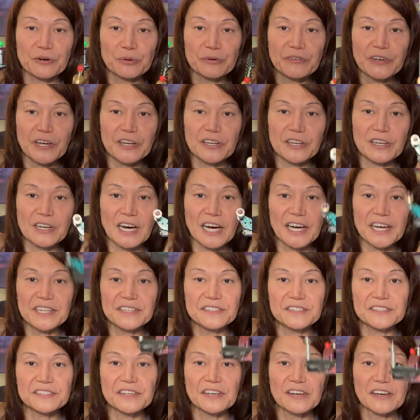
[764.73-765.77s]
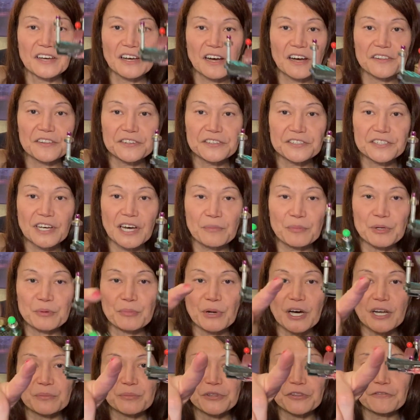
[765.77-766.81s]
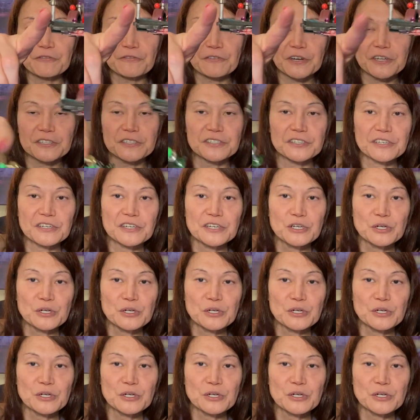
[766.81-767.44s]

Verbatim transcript: We've got nines on the top and bottom in the front.